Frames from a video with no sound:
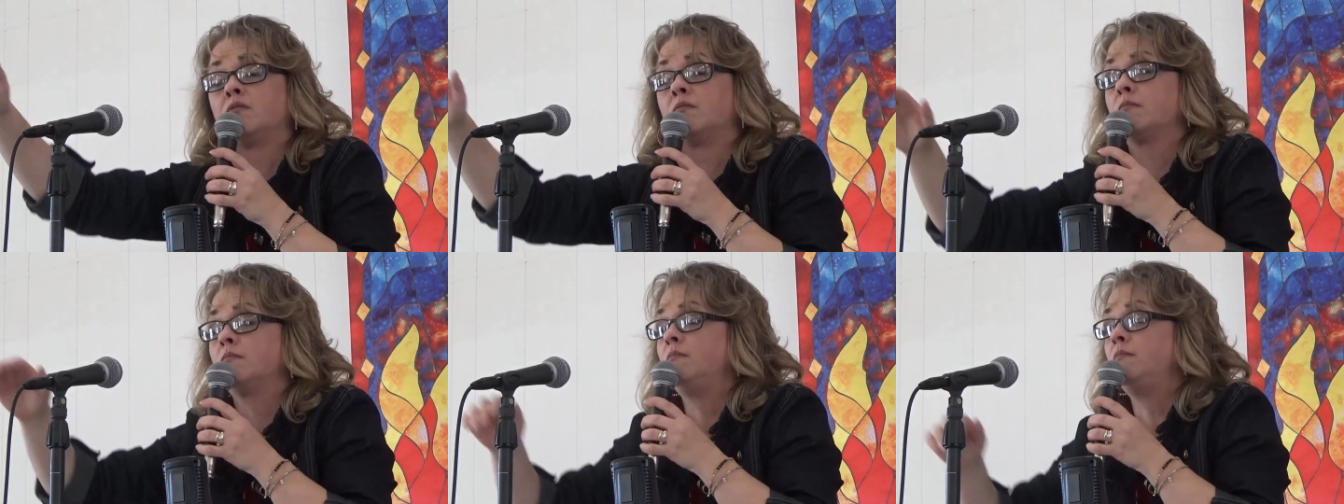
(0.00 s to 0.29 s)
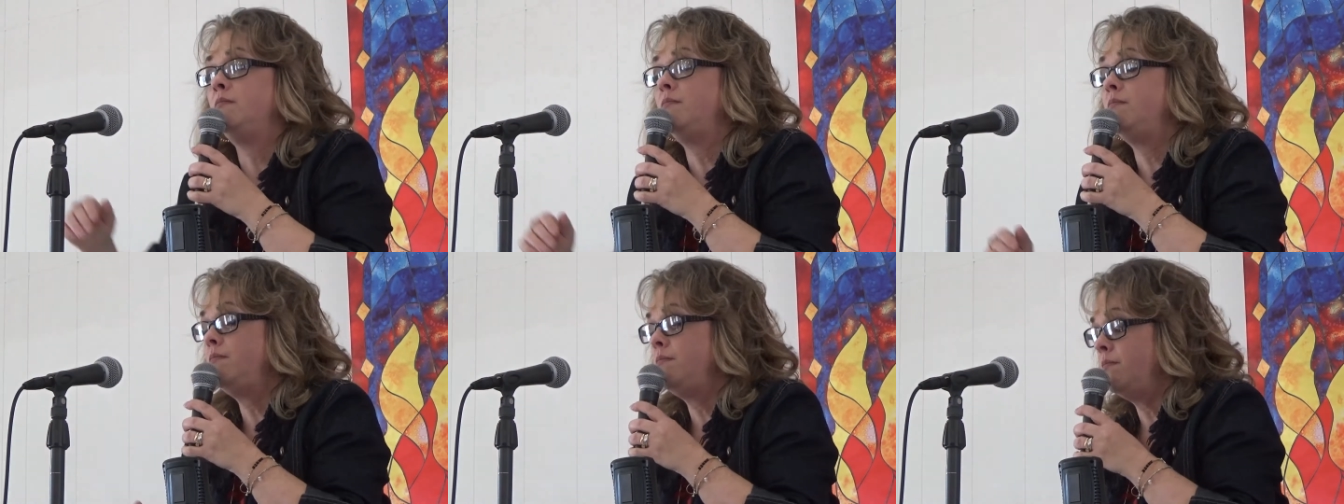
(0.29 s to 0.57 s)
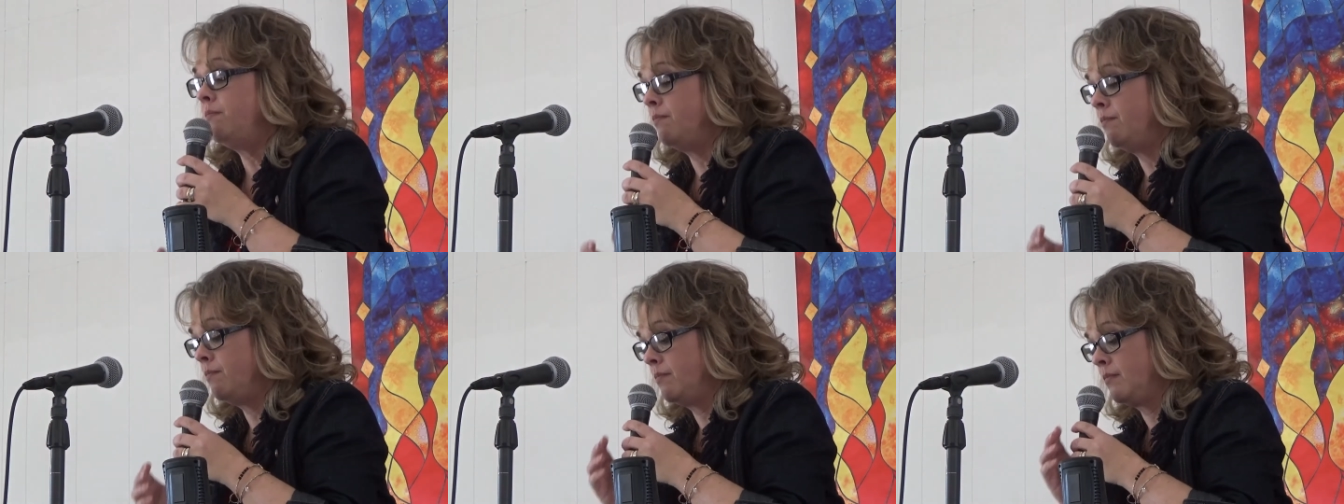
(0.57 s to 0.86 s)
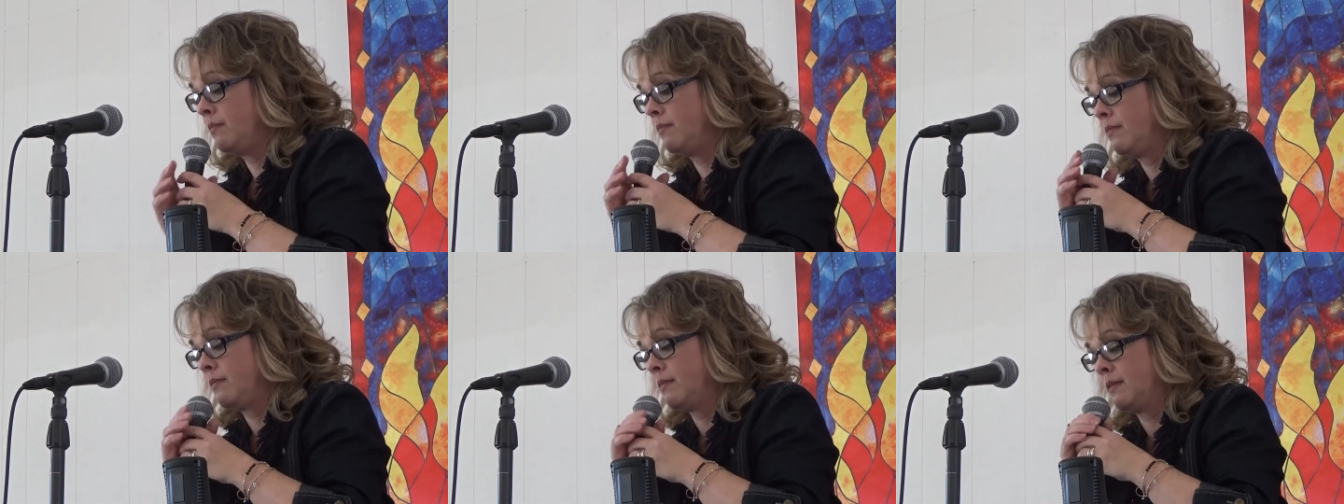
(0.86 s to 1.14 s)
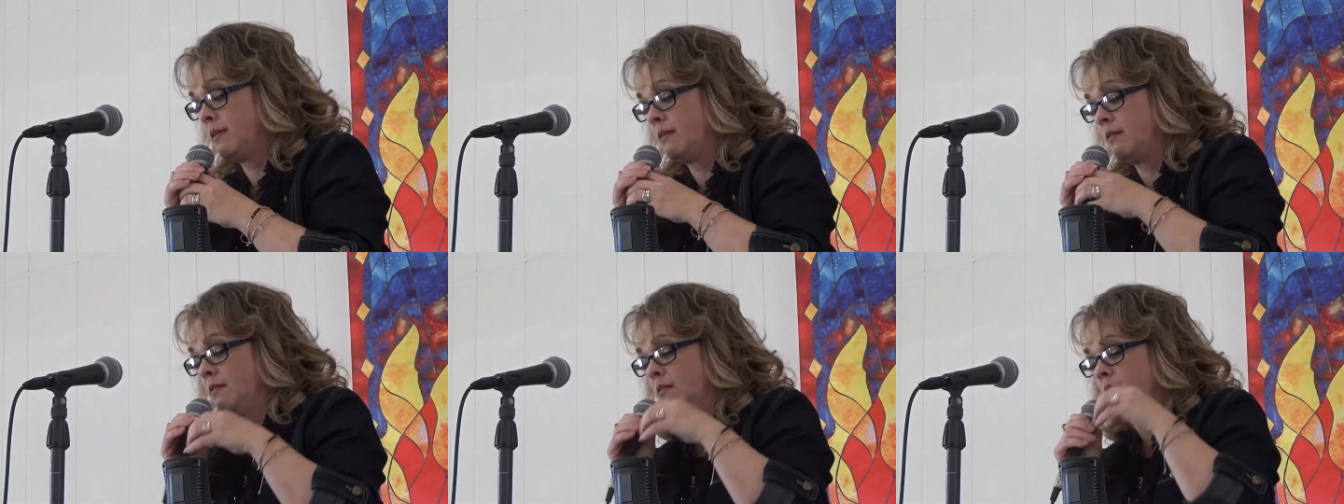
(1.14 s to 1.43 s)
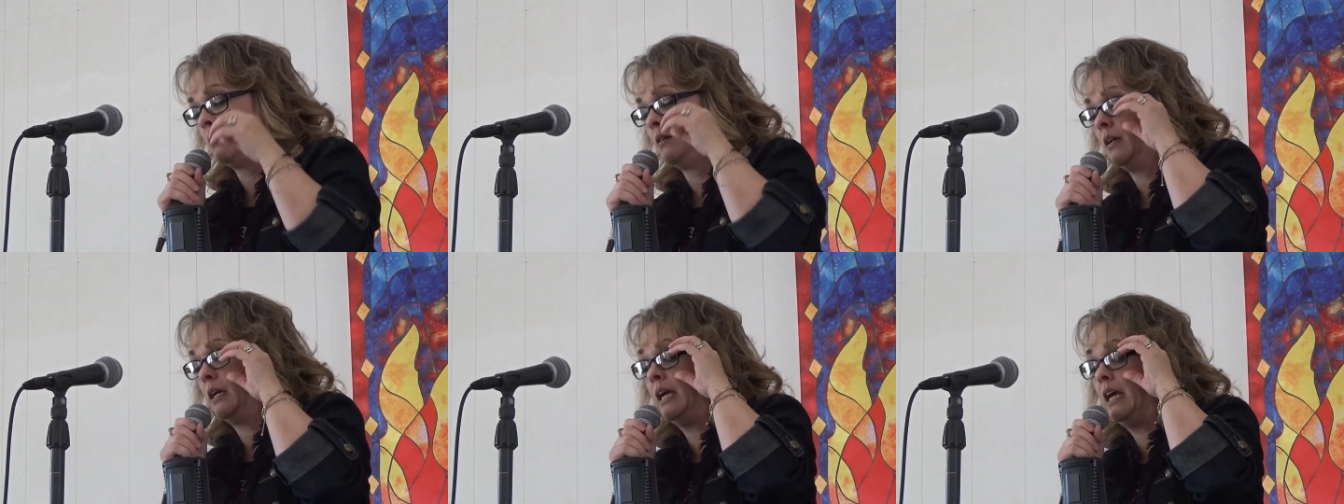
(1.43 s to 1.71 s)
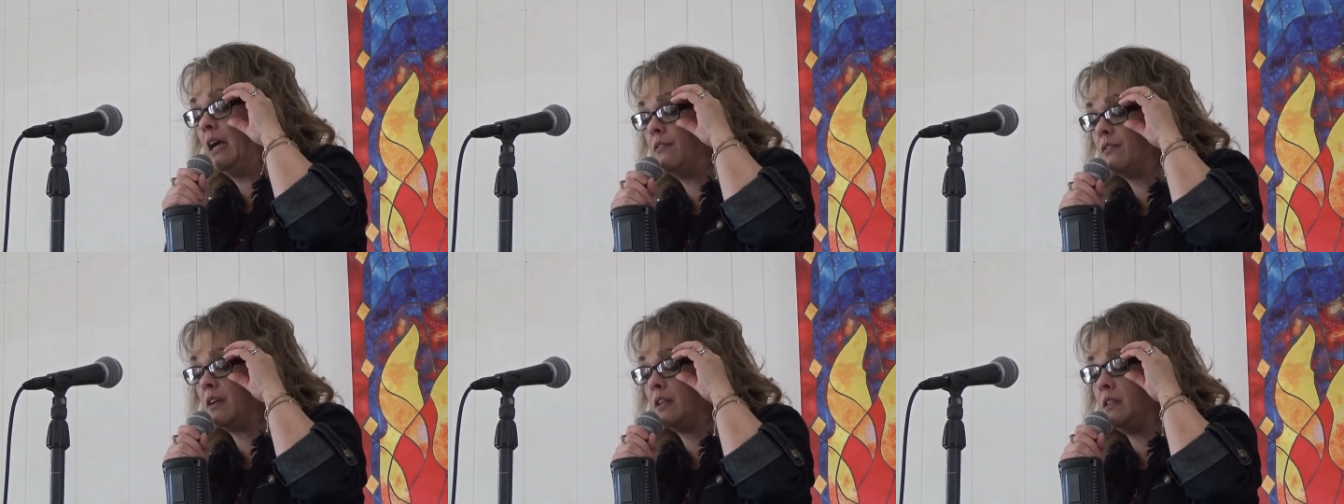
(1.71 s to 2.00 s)
Yes.
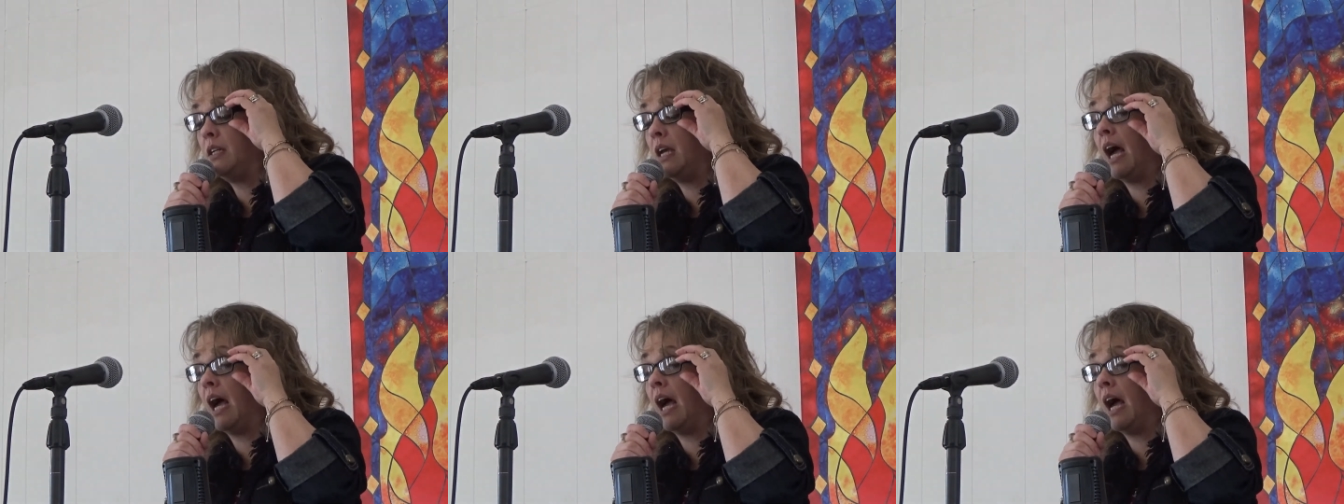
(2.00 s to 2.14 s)
Even,